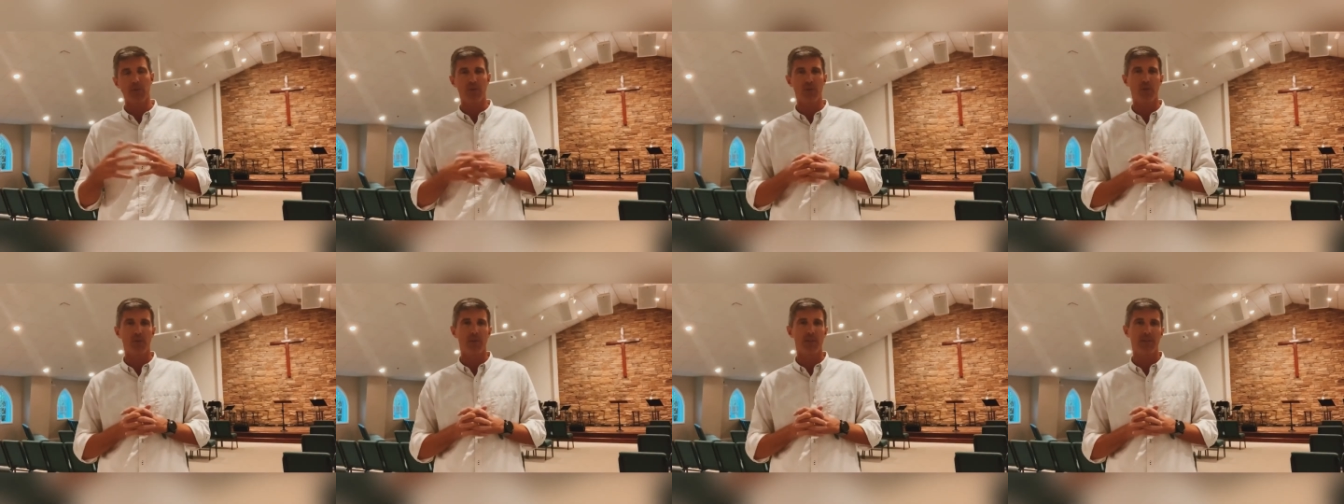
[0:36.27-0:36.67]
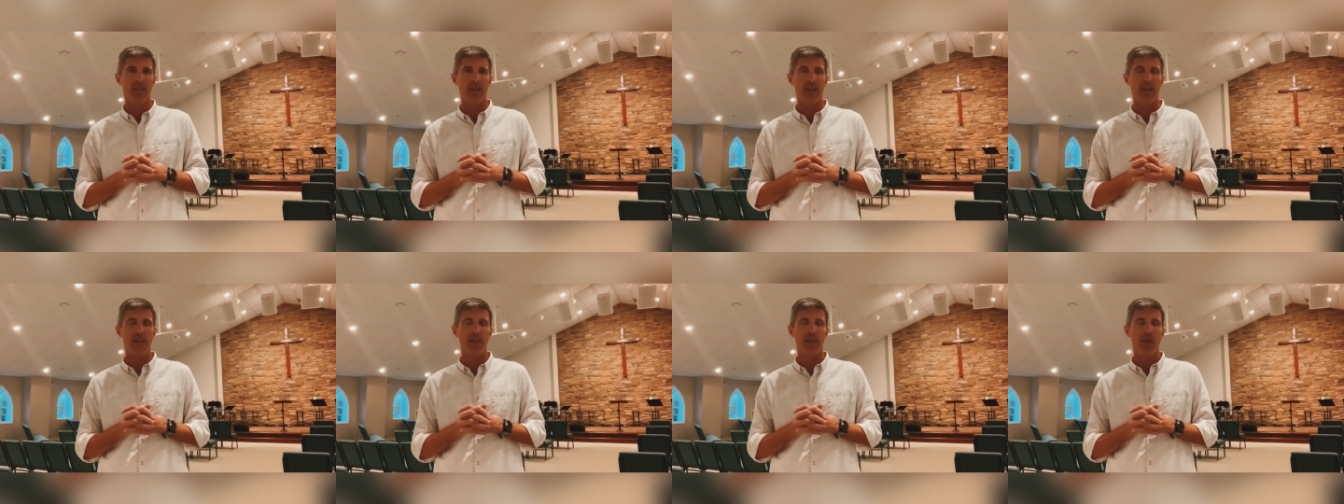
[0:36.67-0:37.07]
to
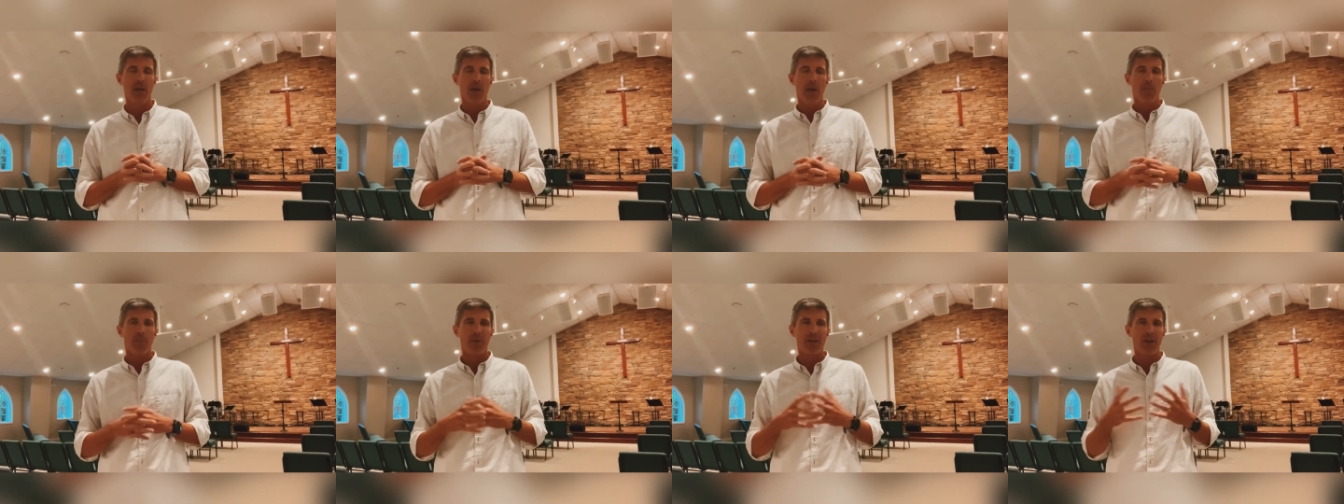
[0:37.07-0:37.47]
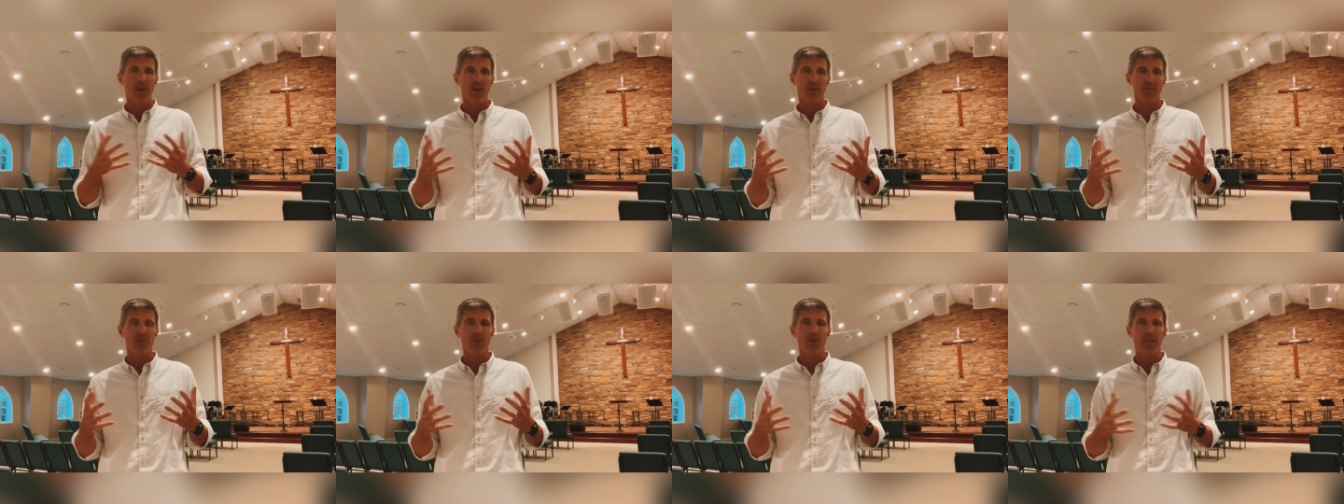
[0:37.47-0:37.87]
attend, but it
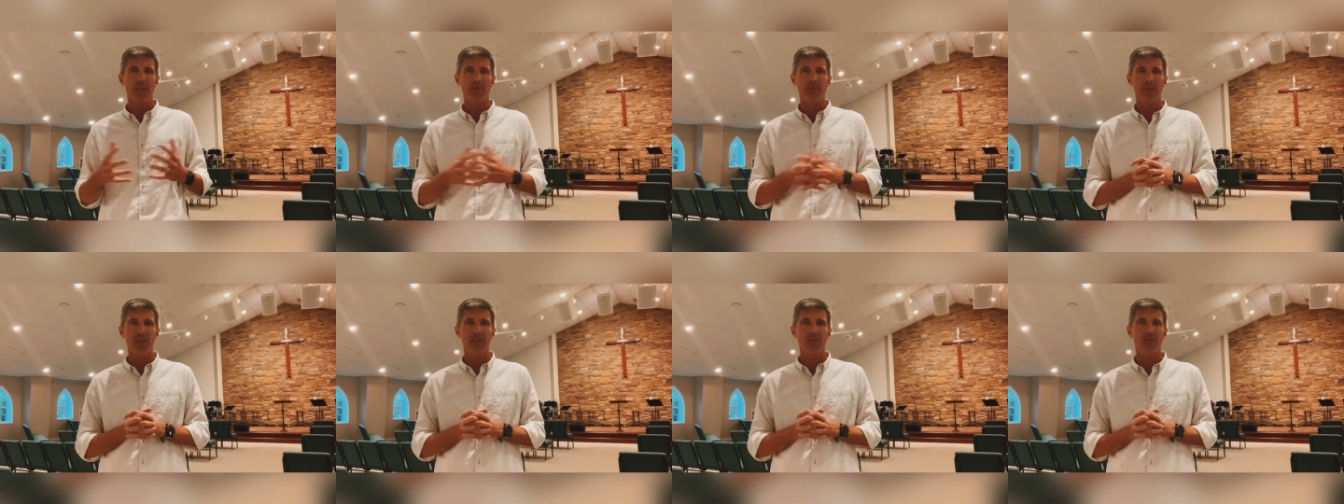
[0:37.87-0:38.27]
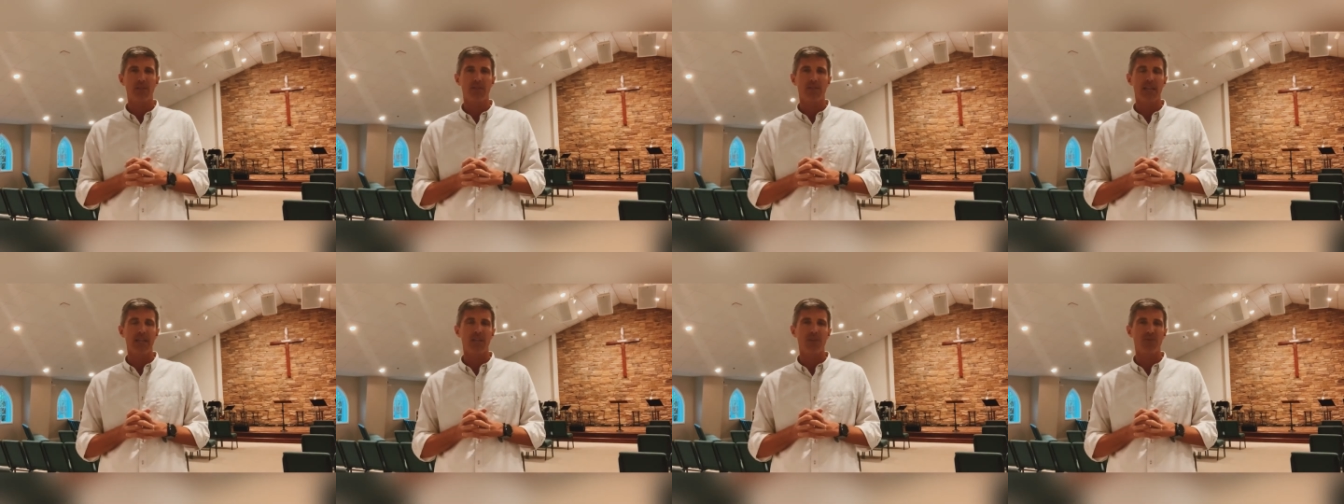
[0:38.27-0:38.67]
also gives us a
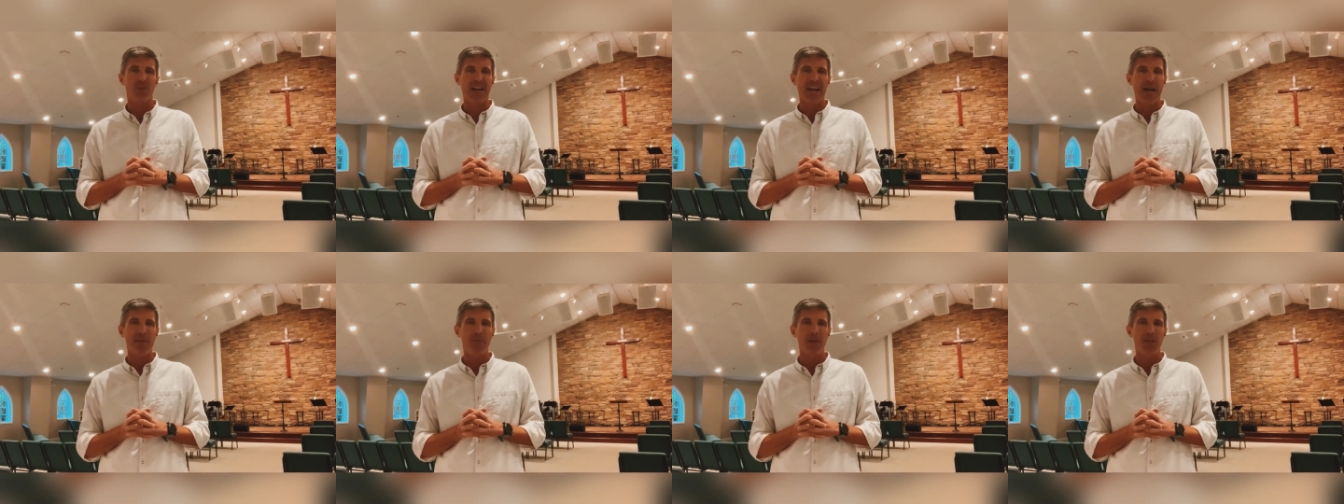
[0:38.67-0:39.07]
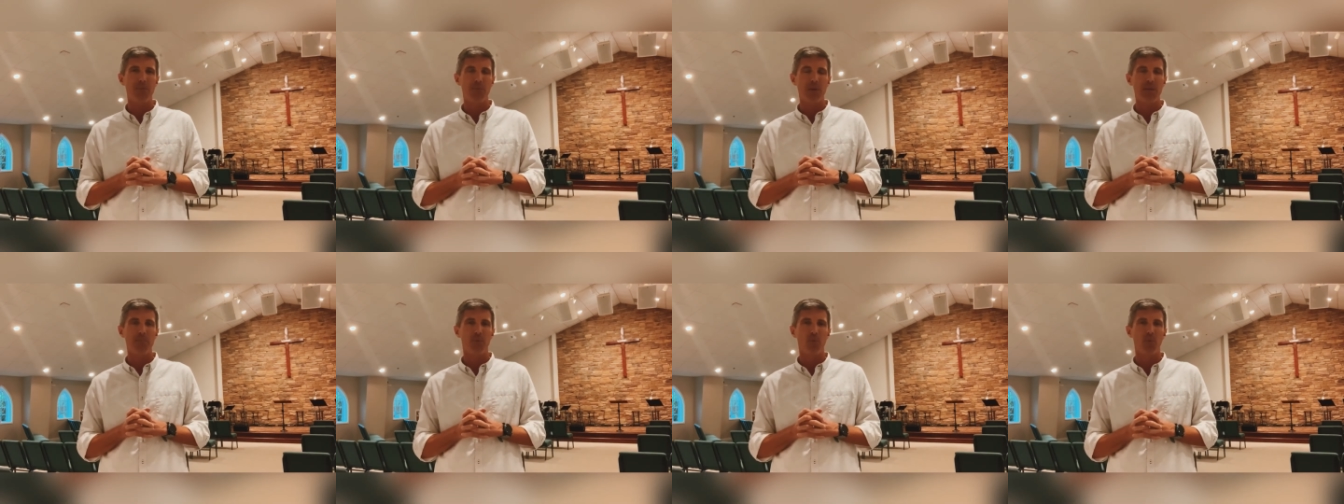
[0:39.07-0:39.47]
sense for how many
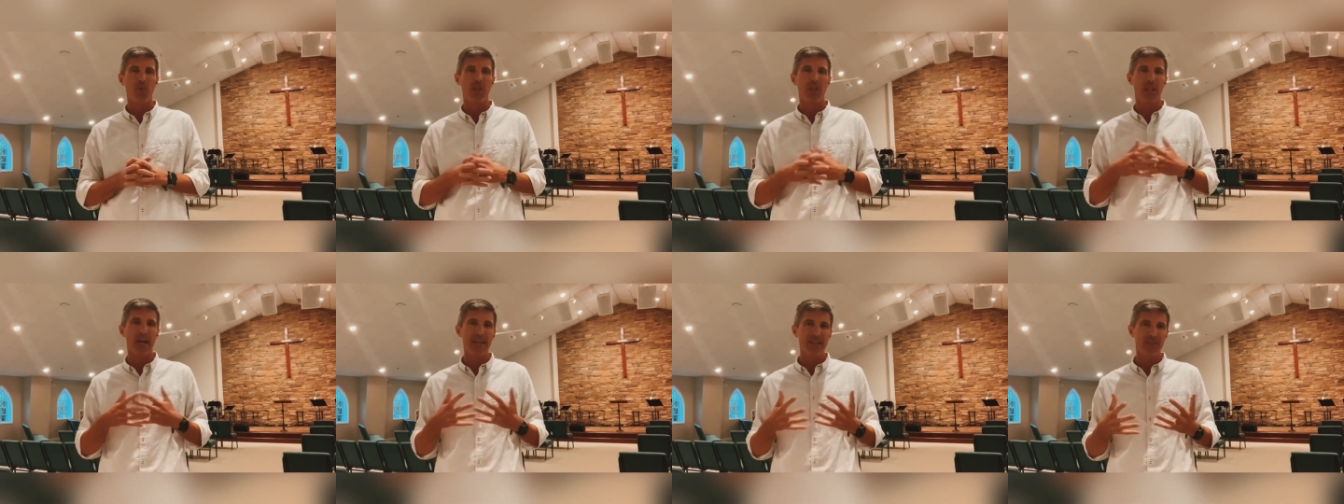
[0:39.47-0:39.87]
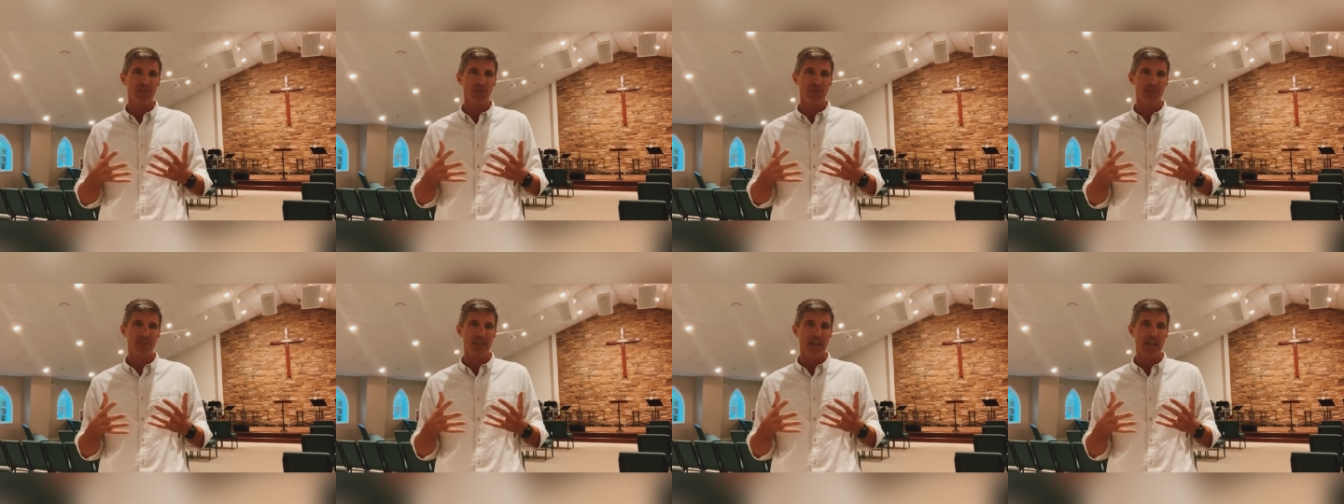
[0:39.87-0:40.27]
people would like
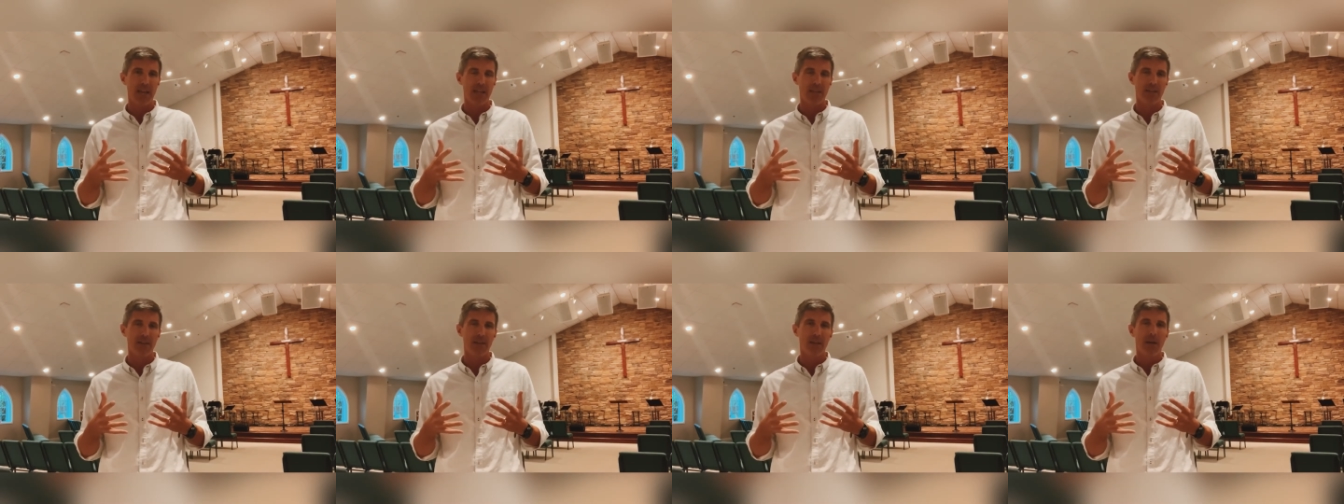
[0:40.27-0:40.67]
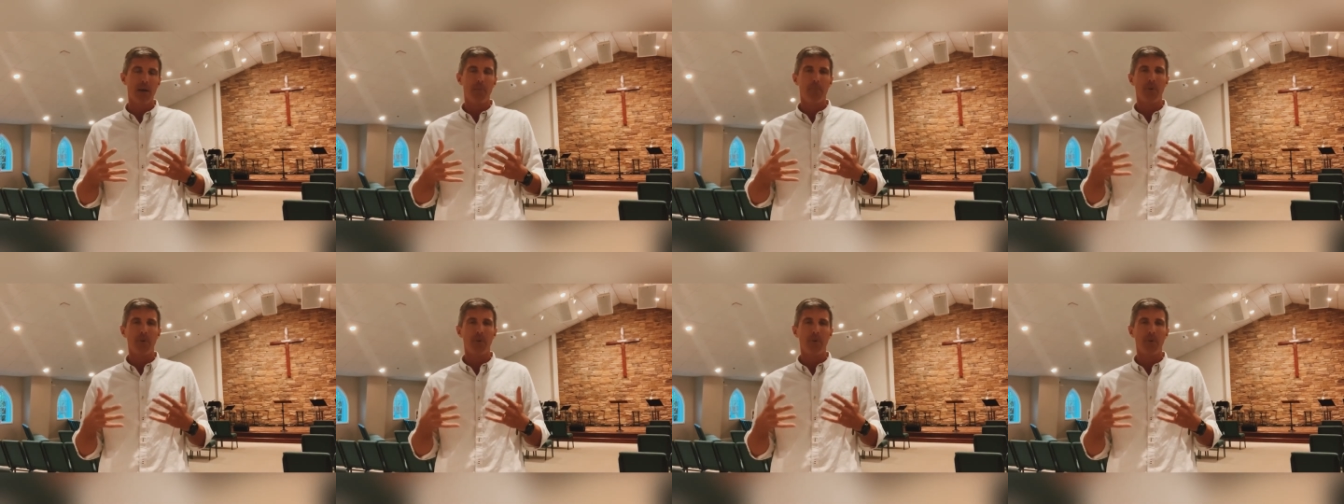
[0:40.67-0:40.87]
to attend